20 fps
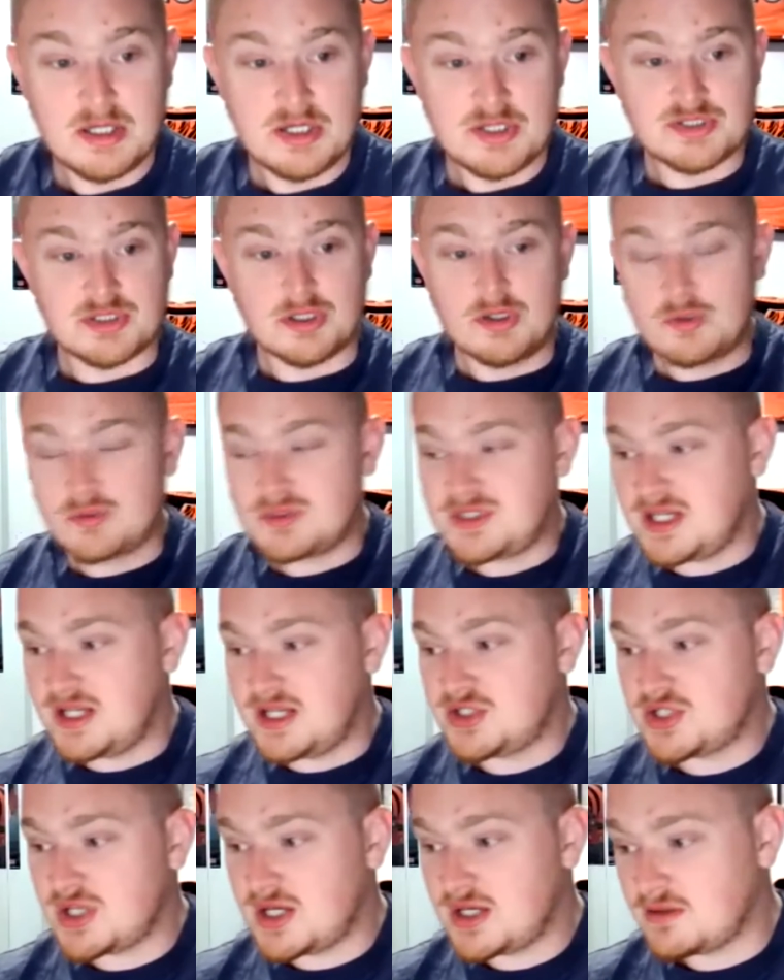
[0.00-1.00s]
so,
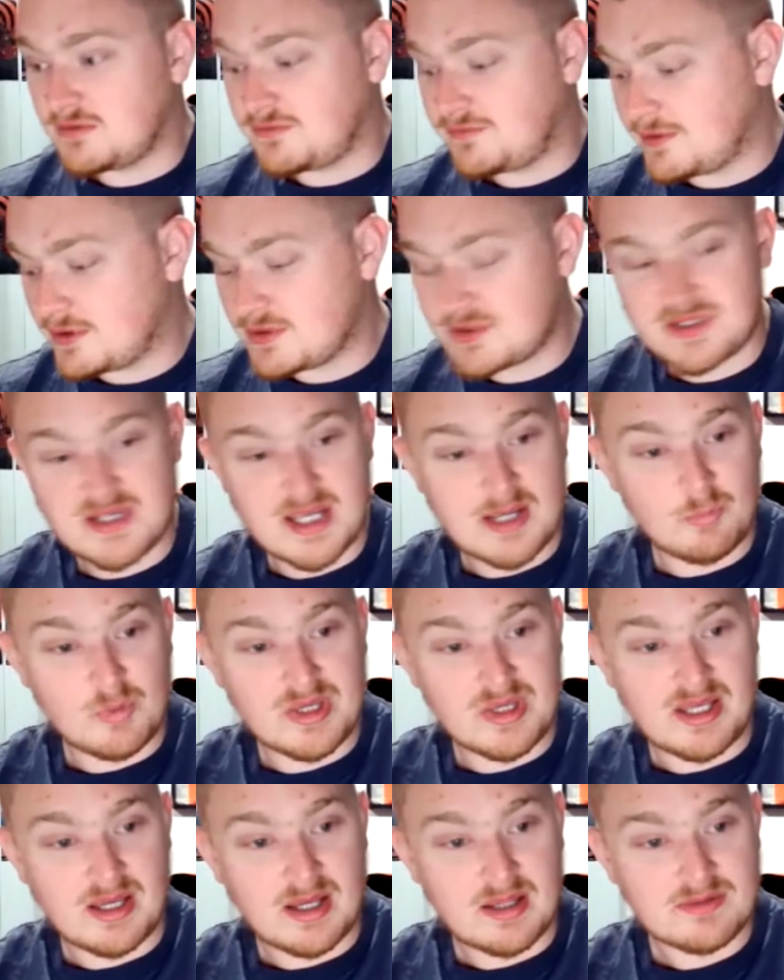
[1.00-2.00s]
TJ, the first game
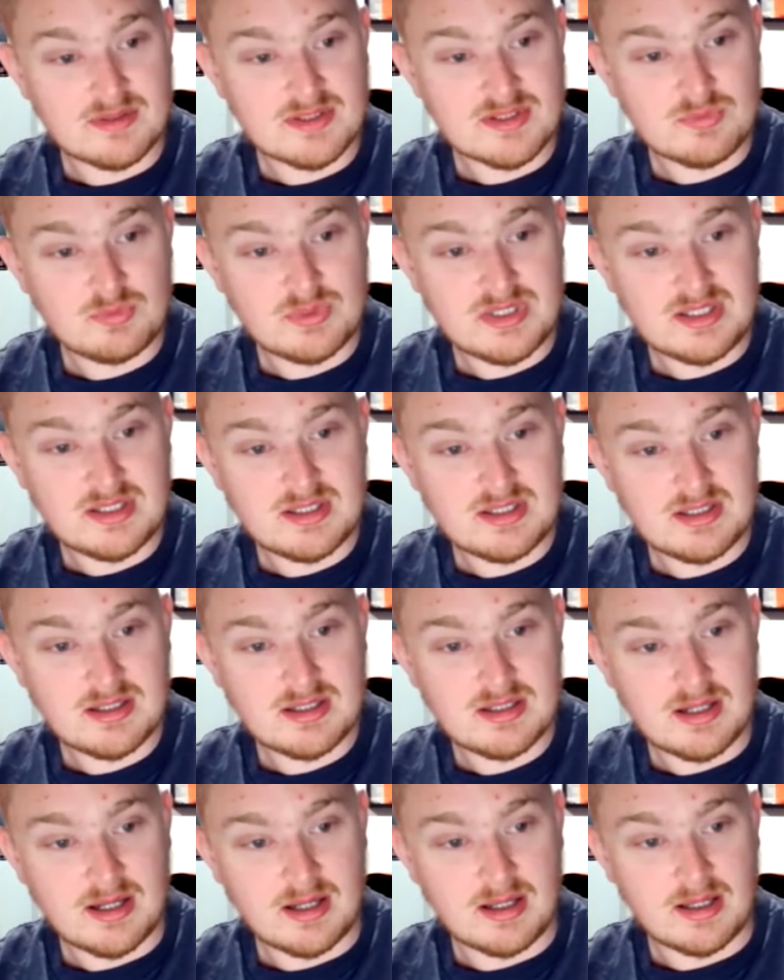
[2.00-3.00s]
we got this week
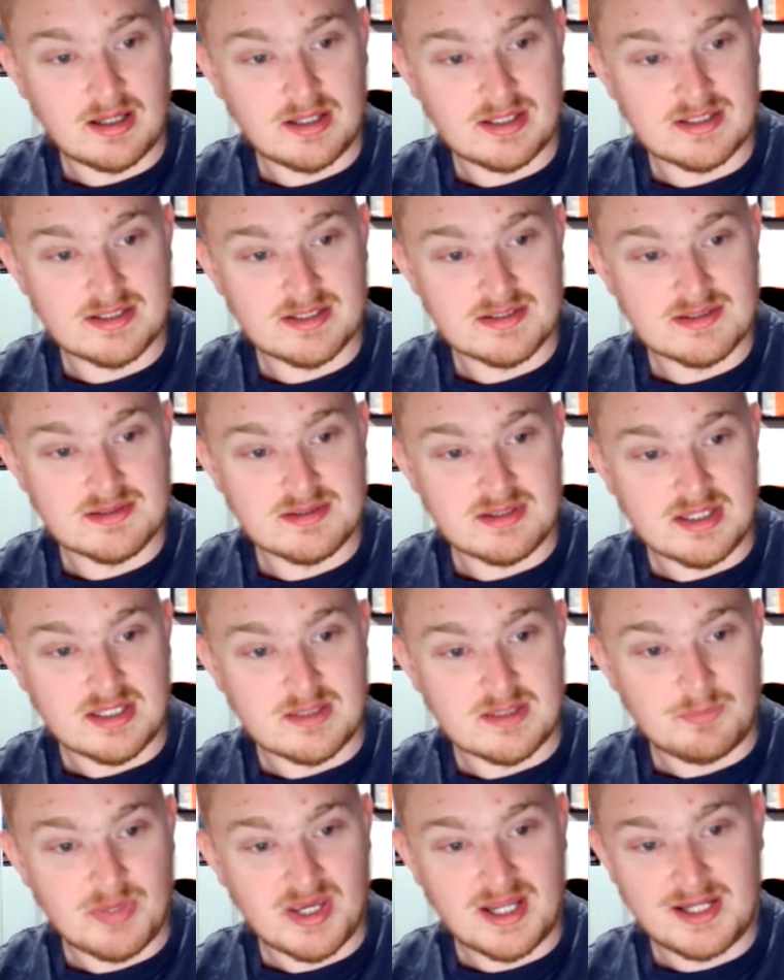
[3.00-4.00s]
is
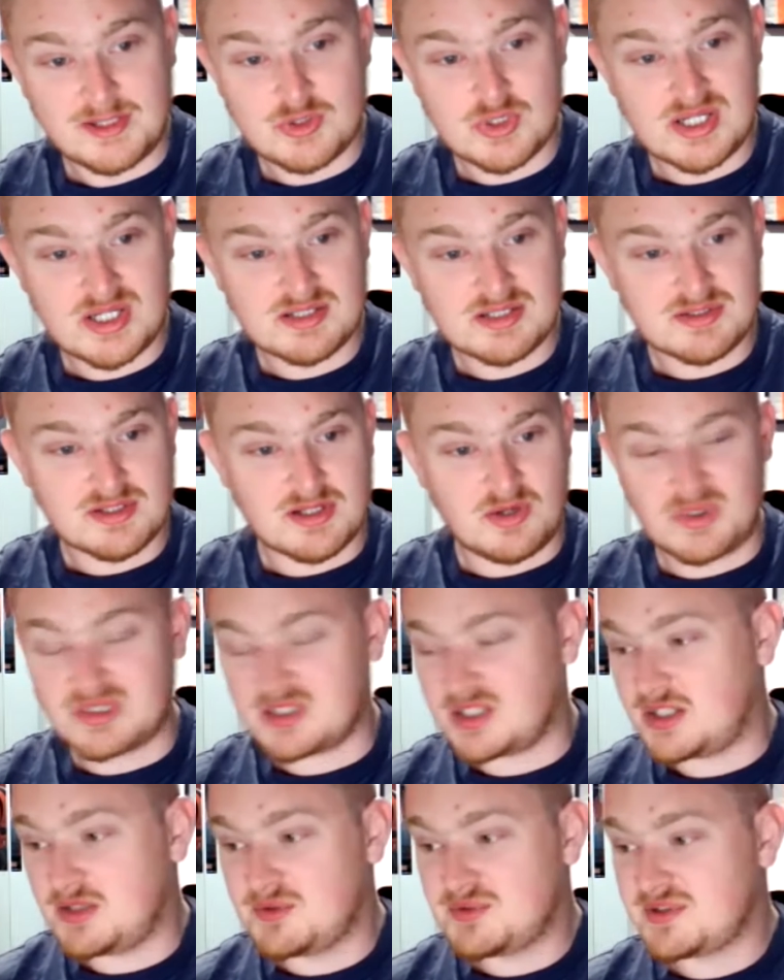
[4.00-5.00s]
the Patriots going
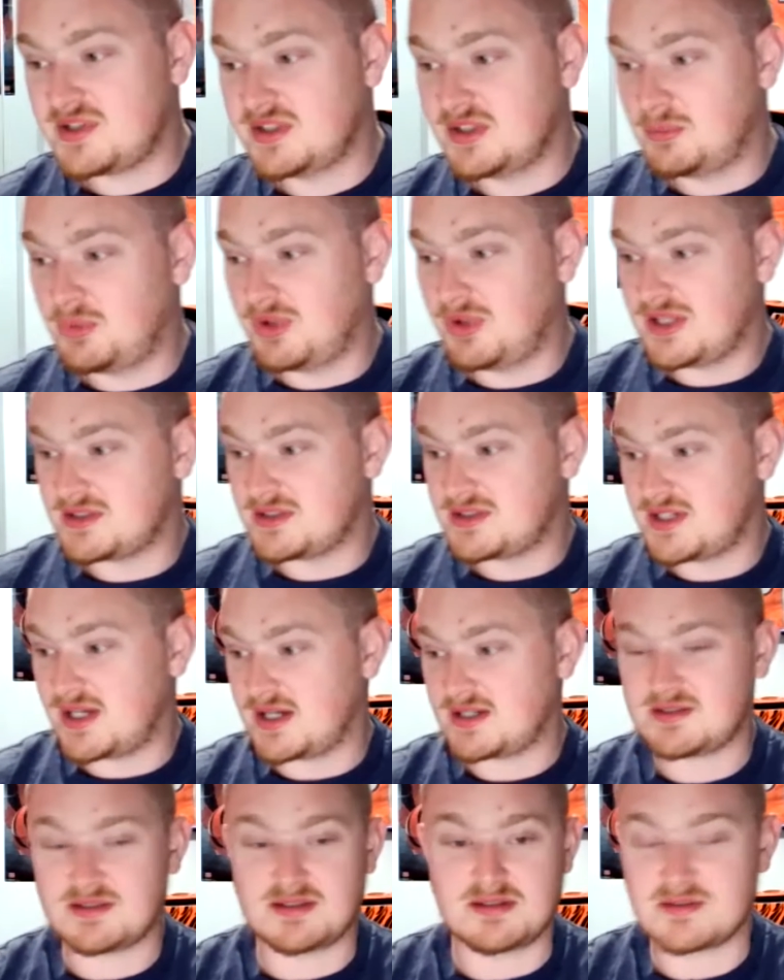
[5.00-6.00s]
to Houston to play the
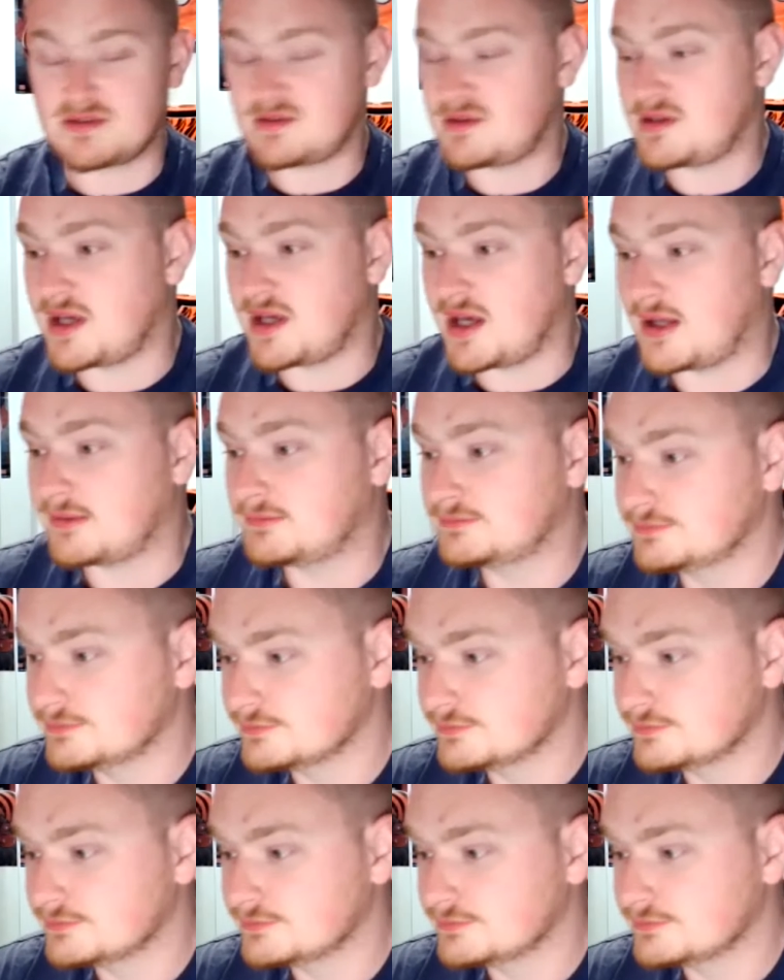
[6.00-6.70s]
Texans. Who you got?